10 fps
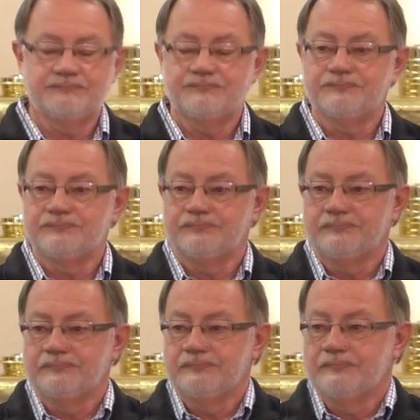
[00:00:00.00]

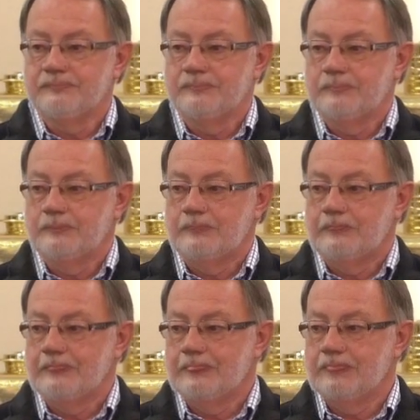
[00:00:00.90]

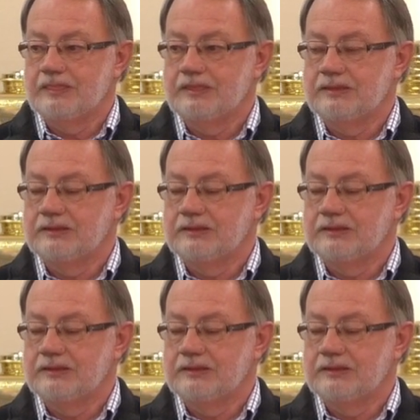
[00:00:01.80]
(no one is talking)